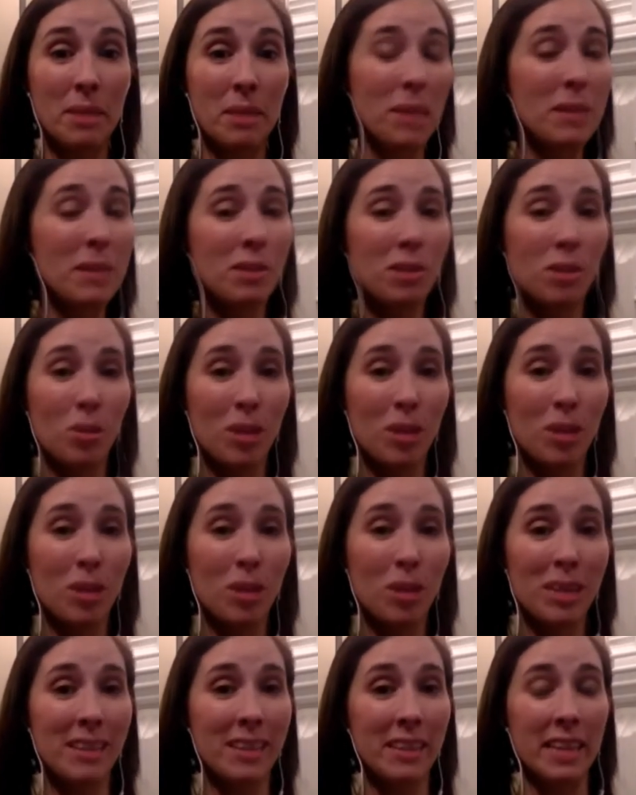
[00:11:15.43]
the big
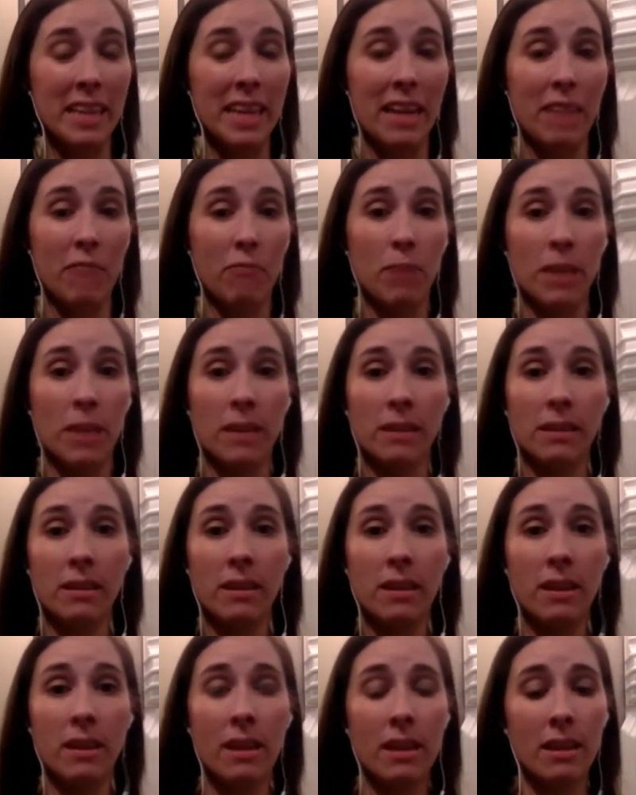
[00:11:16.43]
stories lately have
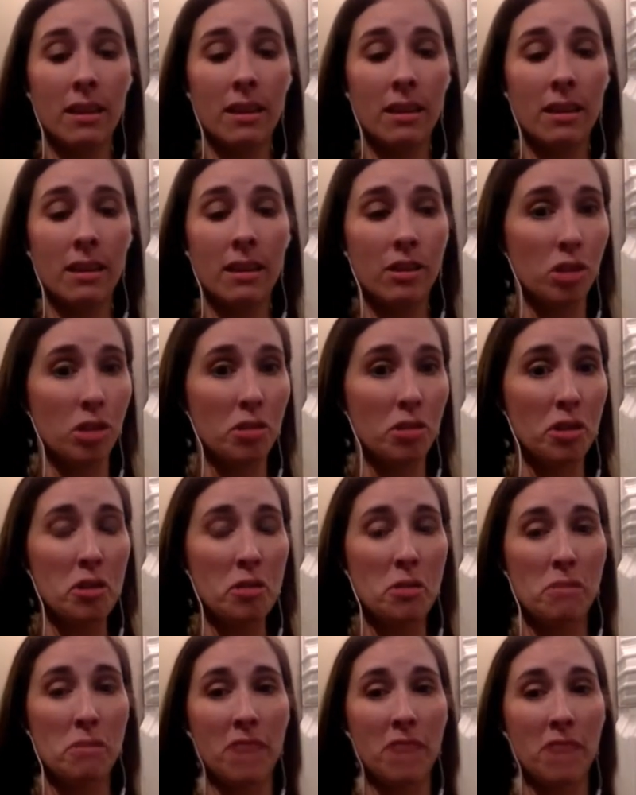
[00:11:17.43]
been children
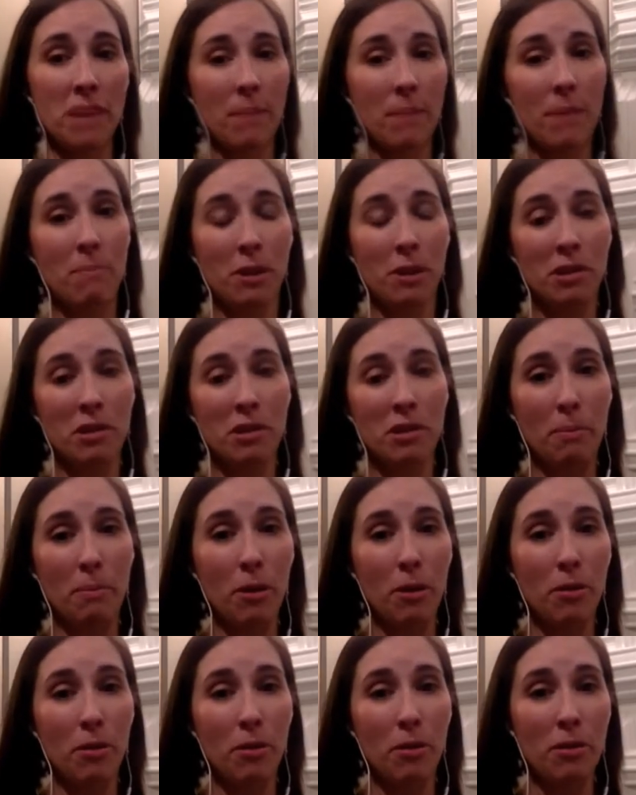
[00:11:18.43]
who invite people to their
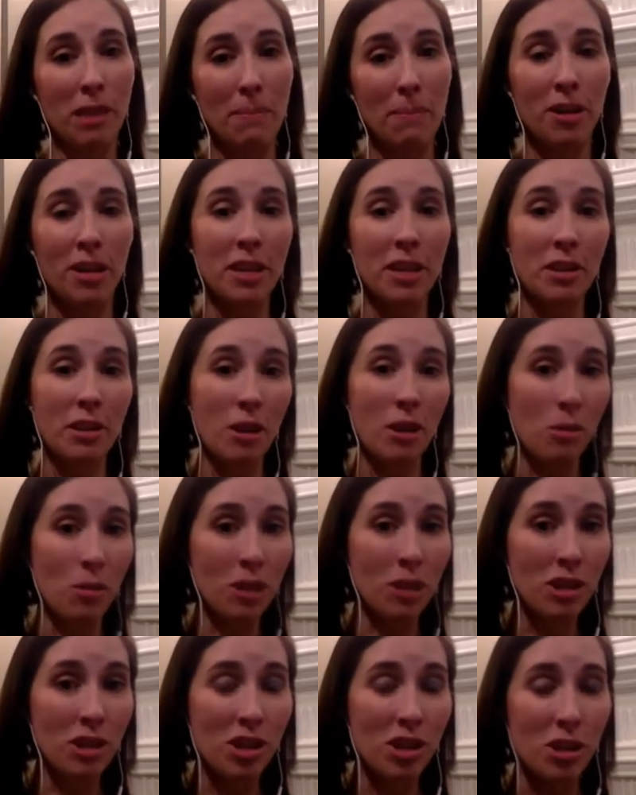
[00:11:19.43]
birthday party and no
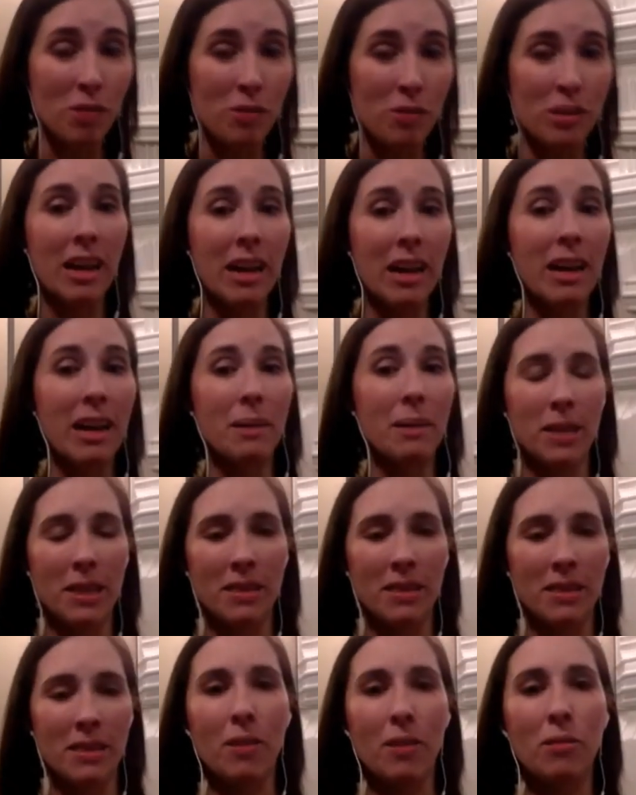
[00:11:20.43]
one shows up
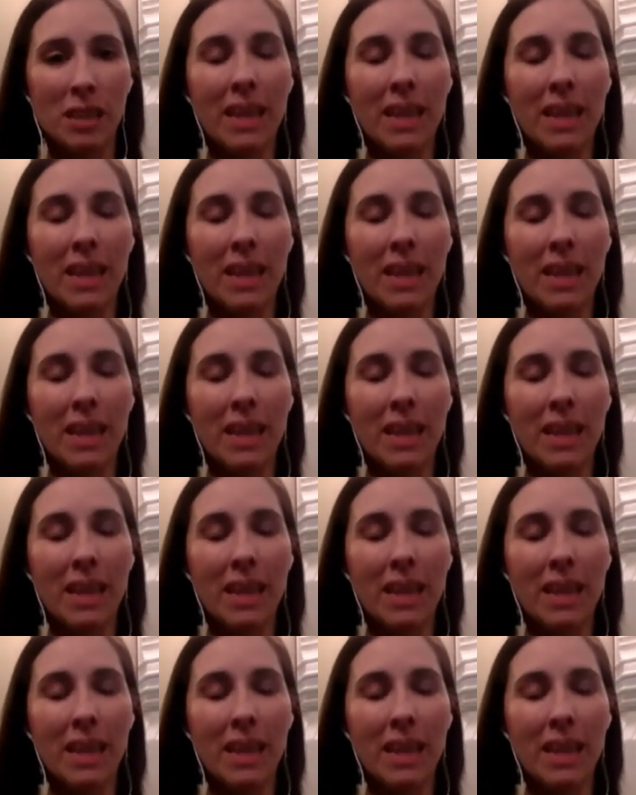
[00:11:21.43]
and those